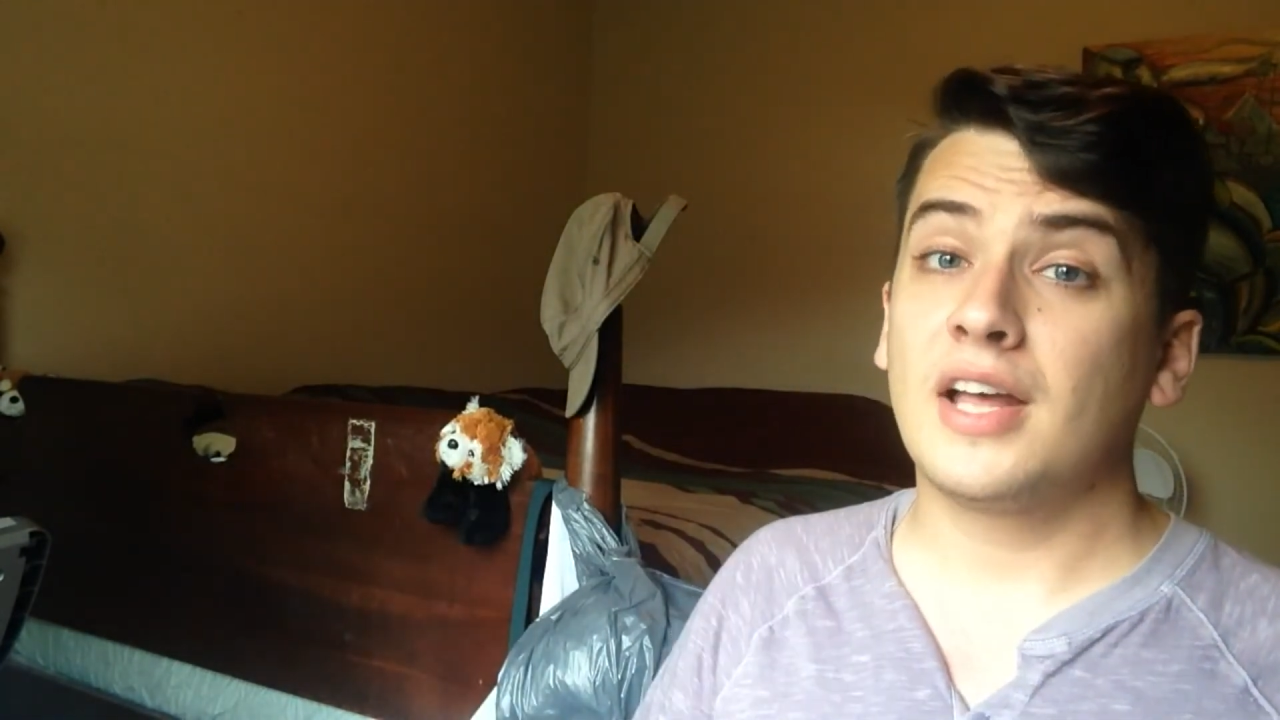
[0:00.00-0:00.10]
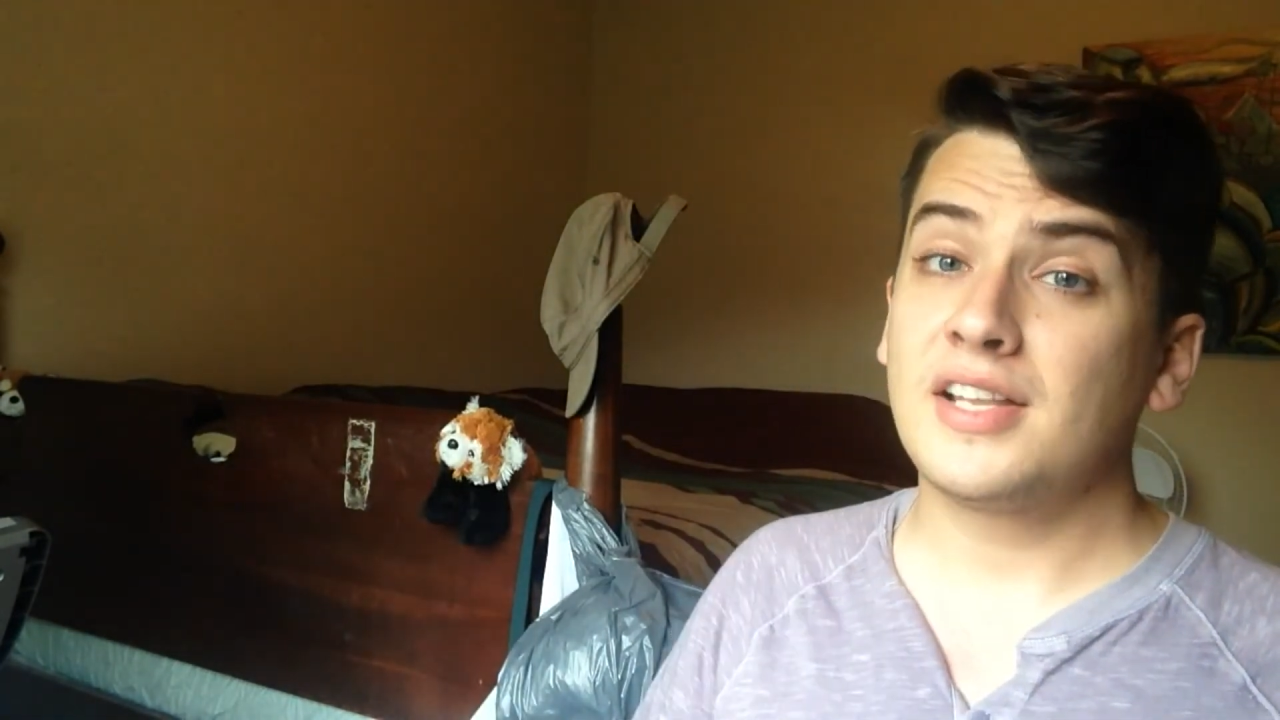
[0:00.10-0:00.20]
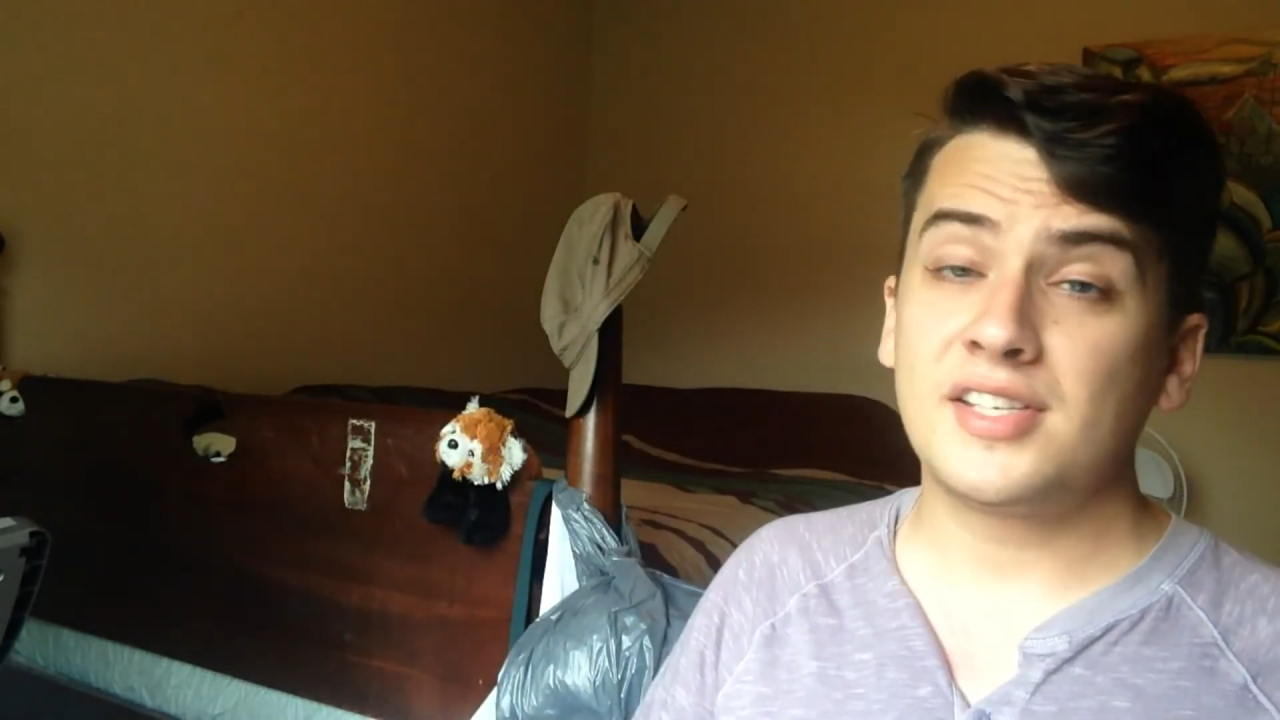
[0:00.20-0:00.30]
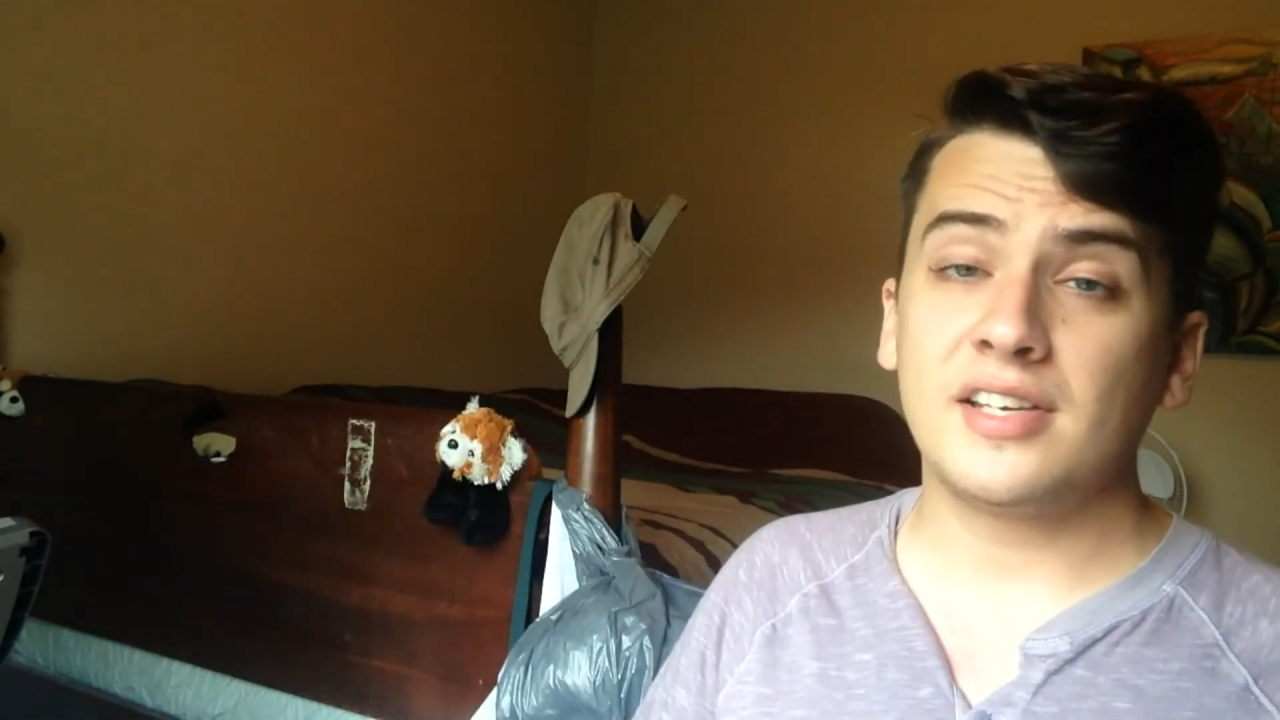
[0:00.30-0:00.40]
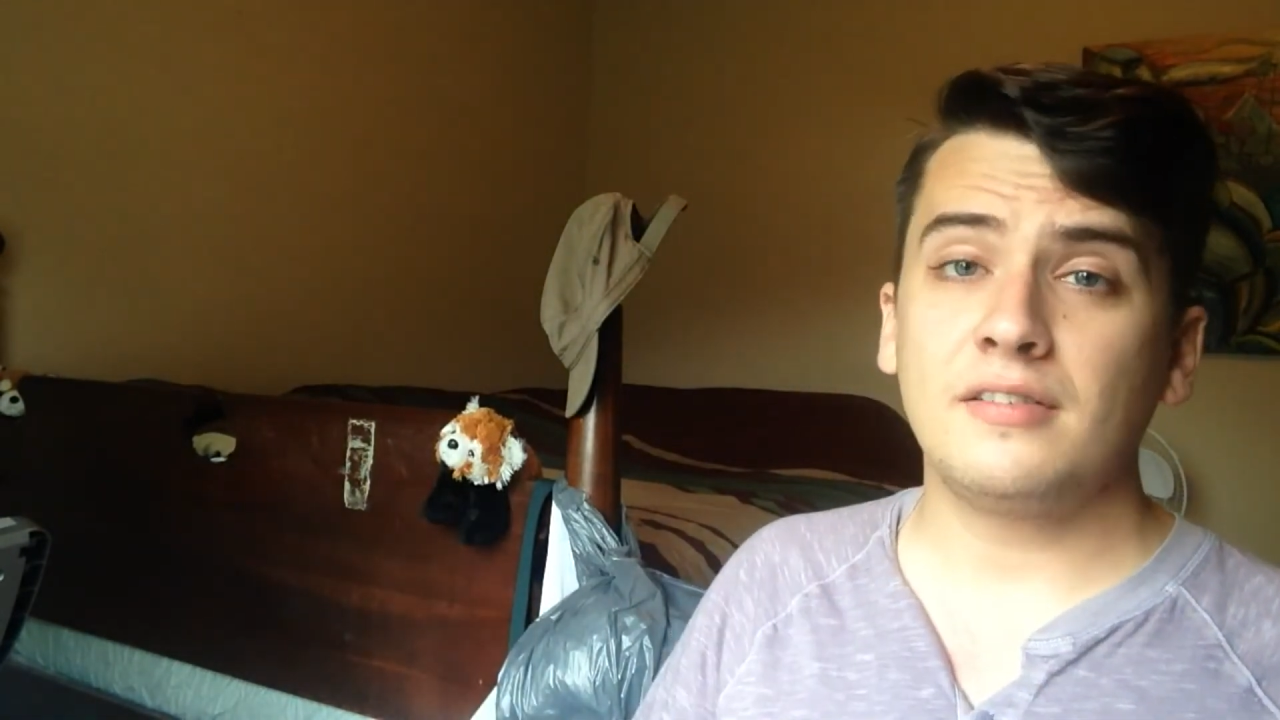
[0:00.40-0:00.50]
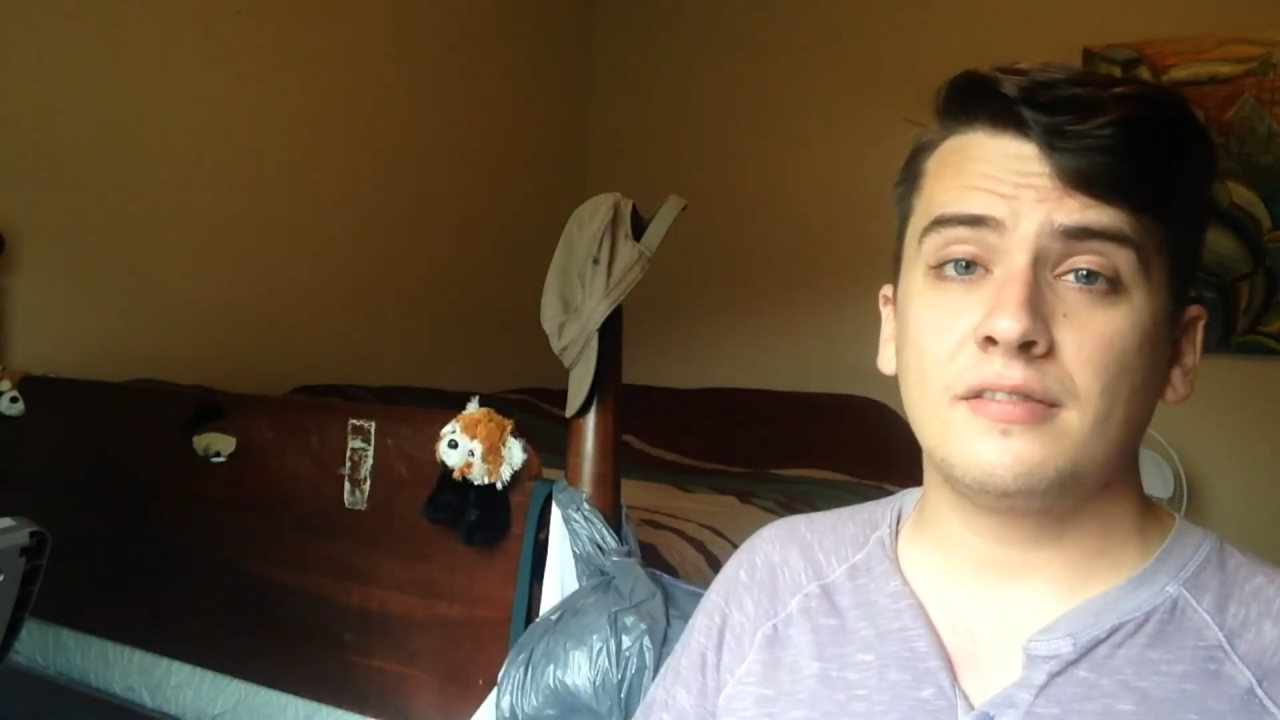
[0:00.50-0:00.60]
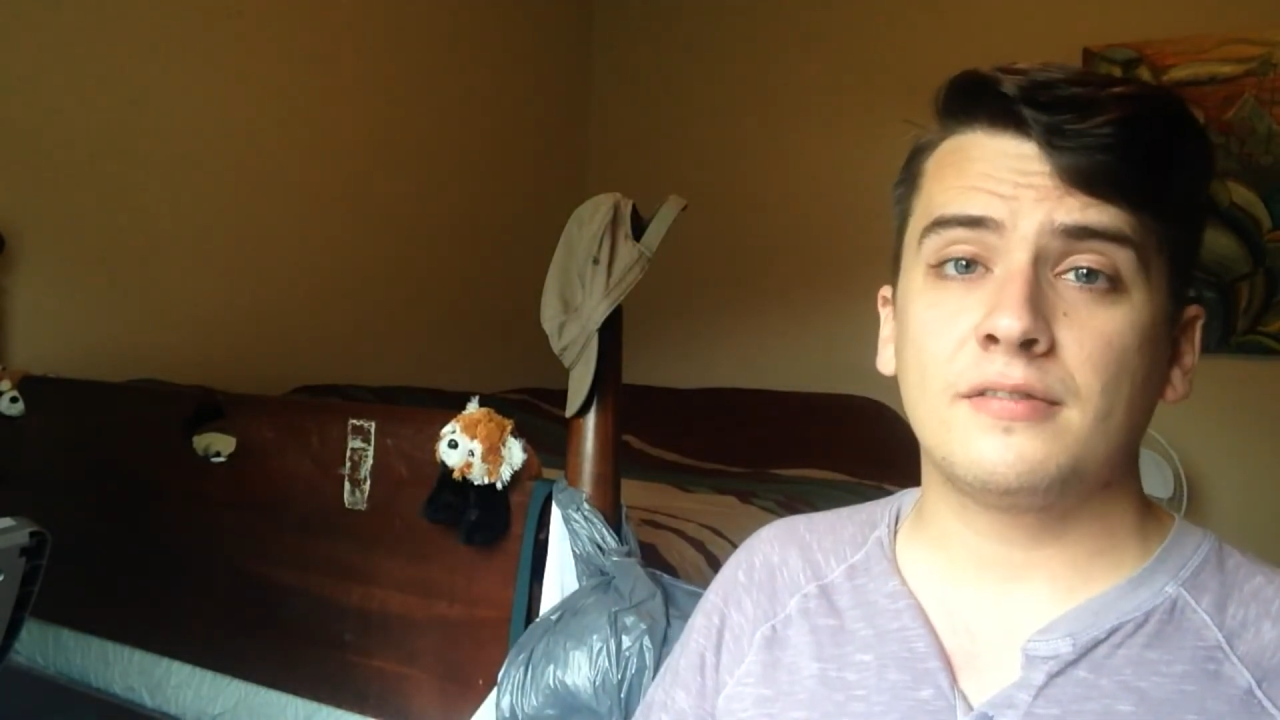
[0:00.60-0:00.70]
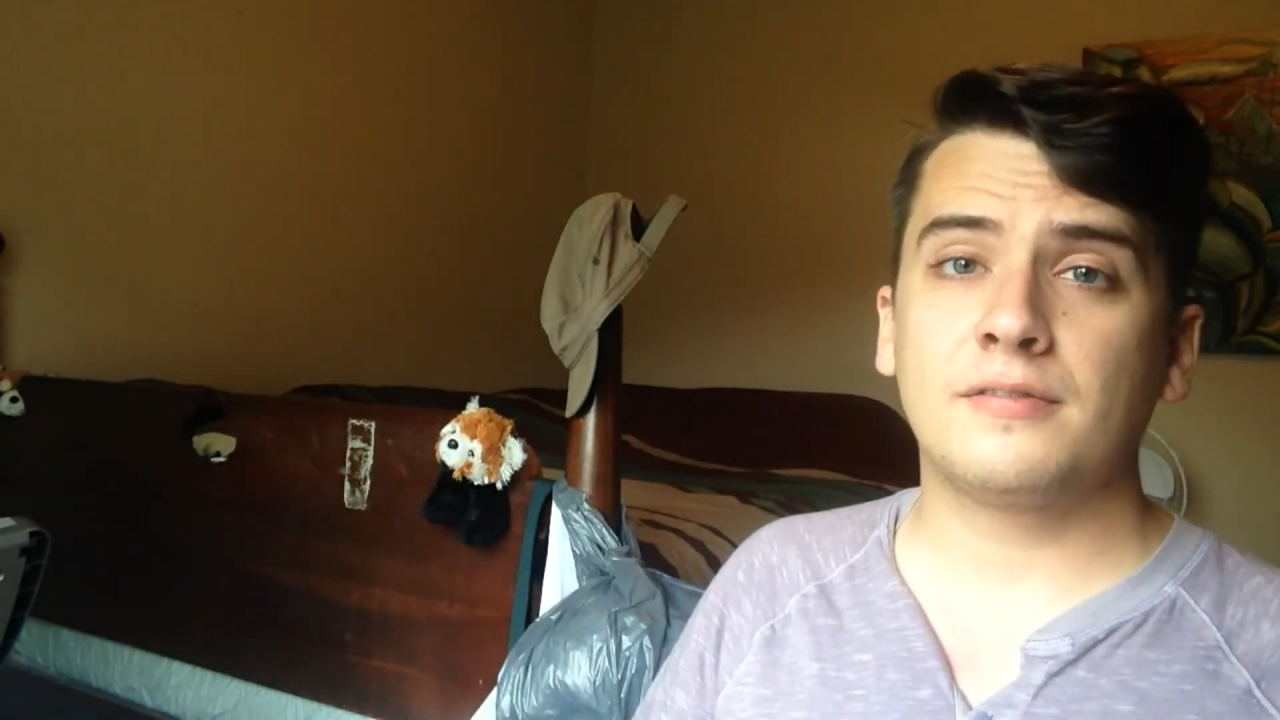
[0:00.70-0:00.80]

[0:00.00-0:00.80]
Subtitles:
that's it